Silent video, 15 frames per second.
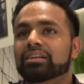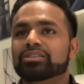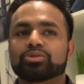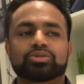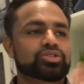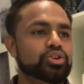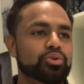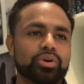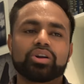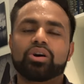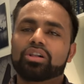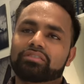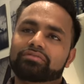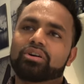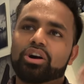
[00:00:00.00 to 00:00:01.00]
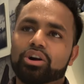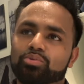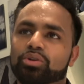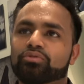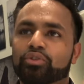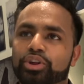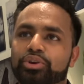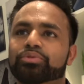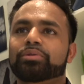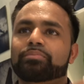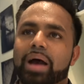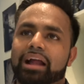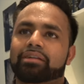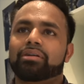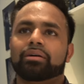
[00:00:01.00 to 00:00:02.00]
So it's doing all of the hard work for you in the
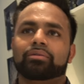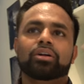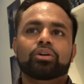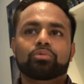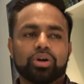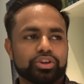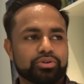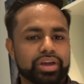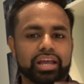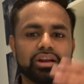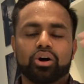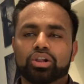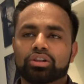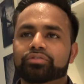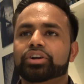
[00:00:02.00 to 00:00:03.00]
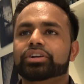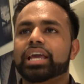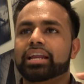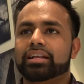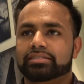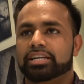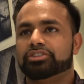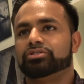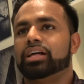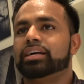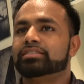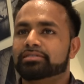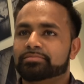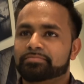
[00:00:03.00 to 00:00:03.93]
background while you get all of your data centralized. Do